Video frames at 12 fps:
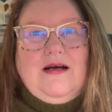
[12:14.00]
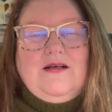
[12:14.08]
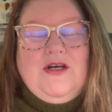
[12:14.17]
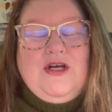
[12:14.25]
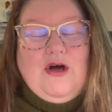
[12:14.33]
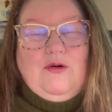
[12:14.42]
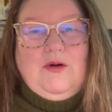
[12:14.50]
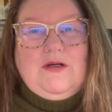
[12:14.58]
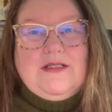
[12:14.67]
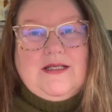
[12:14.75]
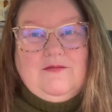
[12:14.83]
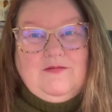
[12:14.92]
no one
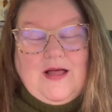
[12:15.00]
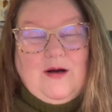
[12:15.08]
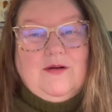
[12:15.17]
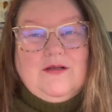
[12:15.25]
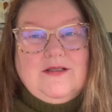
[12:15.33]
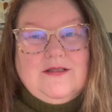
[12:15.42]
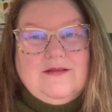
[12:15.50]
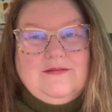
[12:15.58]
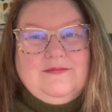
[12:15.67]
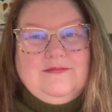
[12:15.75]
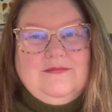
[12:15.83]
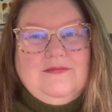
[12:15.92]
sent flowers.
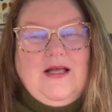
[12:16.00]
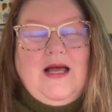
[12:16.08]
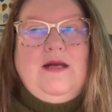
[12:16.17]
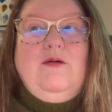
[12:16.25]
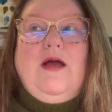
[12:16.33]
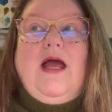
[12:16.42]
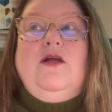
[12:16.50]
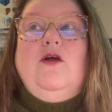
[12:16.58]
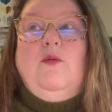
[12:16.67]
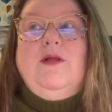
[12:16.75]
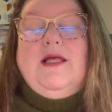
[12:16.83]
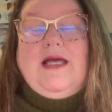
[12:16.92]
Anyway, and no
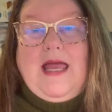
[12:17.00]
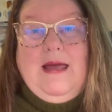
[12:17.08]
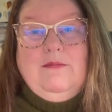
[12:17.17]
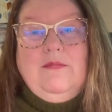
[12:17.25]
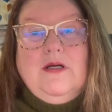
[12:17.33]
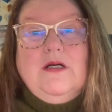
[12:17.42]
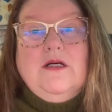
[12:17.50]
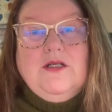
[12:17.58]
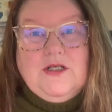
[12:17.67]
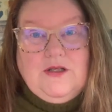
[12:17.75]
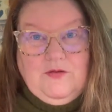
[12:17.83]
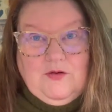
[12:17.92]
one that came
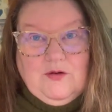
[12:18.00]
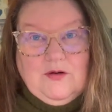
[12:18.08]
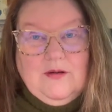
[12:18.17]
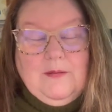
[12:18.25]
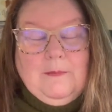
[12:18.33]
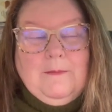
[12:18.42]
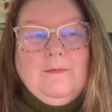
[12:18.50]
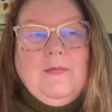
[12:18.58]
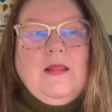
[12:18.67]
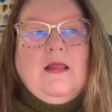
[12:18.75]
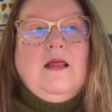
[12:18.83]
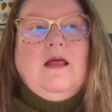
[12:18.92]
to the funeral.
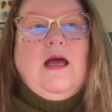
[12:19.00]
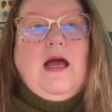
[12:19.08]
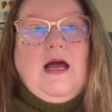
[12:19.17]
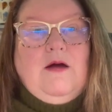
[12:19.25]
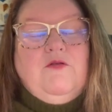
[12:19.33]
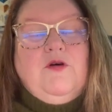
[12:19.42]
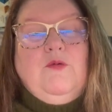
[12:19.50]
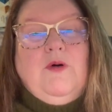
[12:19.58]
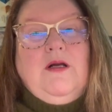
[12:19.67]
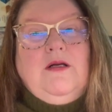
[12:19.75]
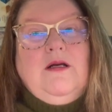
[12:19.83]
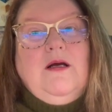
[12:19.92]

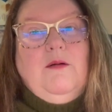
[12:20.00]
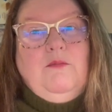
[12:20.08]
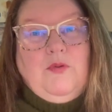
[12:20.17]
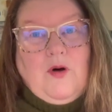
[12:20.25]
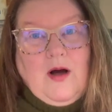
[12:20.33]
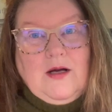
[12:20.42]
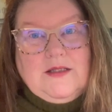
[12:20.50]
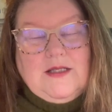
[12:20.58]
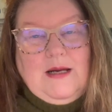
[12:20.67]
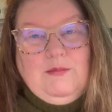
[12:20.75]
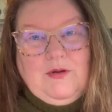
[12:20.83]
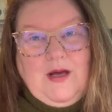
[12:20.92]
Everyone brought
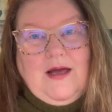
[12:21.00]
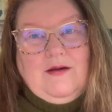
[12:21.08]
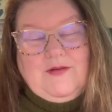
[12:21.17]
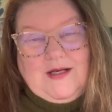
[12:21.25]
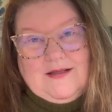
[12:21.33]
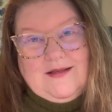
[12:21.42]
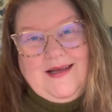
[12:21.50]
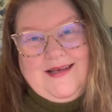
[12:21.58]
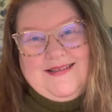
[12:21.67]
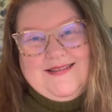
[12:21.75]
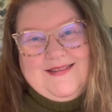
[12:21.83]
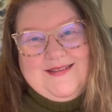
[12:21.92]
a bouquet of
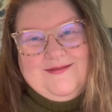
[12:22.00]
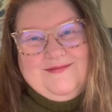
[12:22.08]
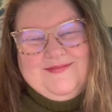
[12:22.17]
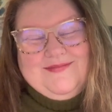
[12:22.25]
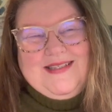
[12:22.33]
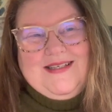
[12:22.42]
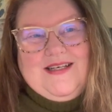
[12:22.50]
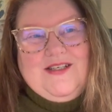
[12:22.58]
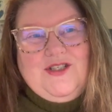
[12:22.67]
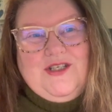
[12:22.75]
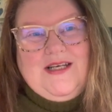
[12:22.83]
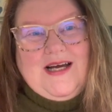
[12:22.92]
dandelions.
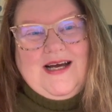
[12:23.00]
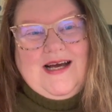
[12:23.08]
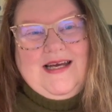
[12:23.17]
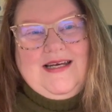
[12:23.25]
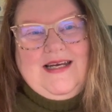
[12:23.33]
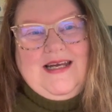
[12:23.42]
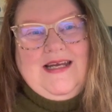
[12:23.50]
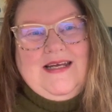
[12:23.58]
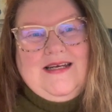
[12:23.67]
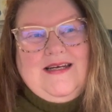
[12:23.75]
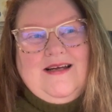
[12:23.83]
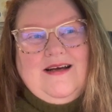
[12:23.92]
She died
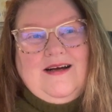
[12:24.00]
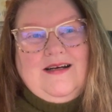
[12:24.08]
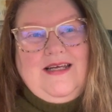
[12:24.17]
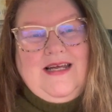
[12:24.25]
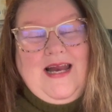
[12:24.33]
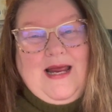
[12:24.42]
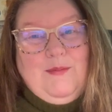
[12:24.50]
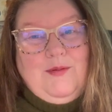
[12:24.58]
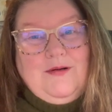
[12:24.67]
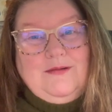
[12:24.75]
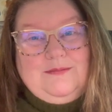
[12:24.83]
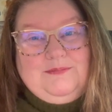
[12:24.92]
in
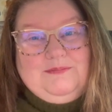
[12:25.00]
April.